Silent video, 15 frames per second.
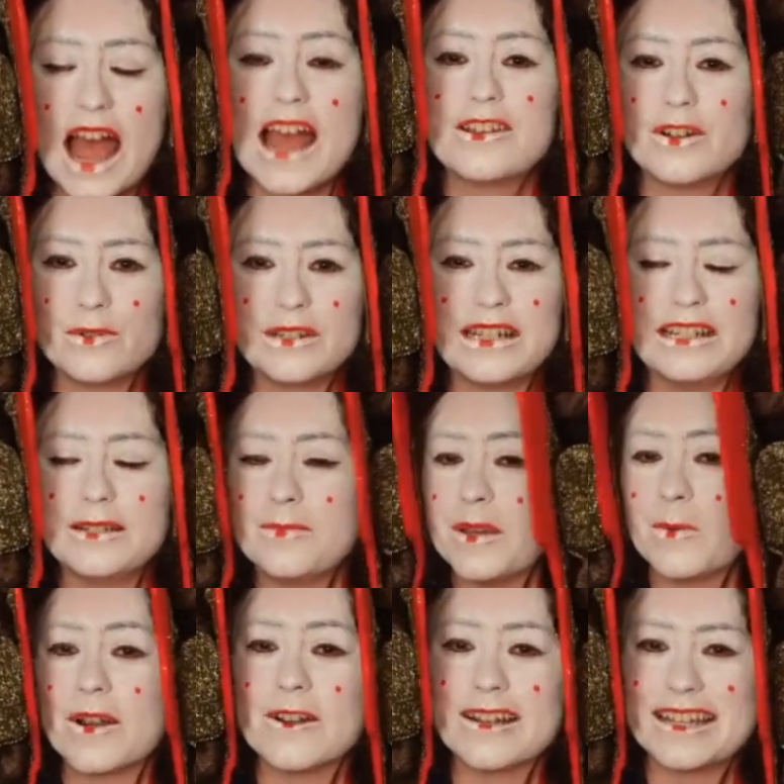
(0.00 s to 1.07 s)
I don't need to
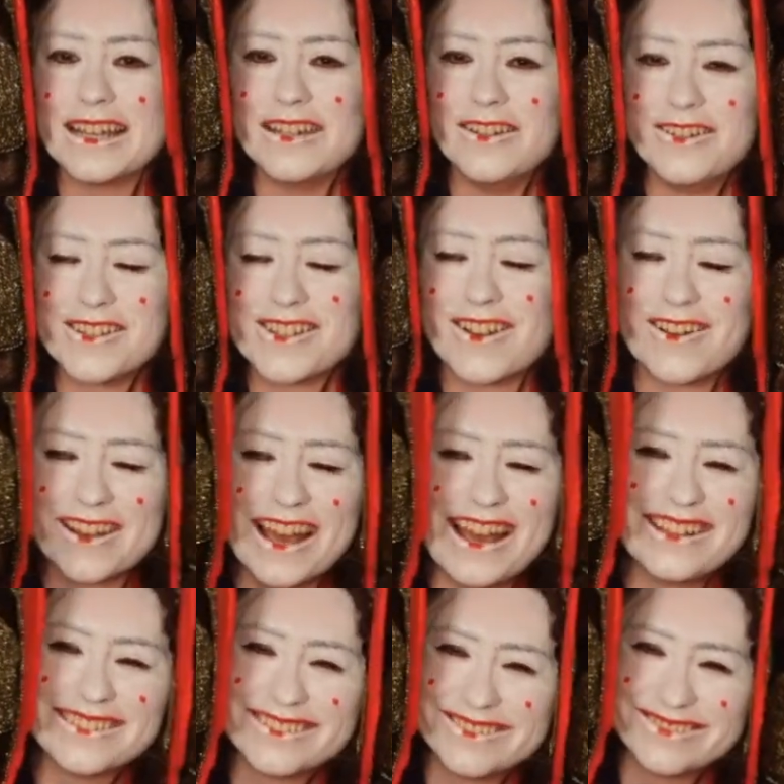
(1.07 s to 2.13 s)
be wearing heels, okay?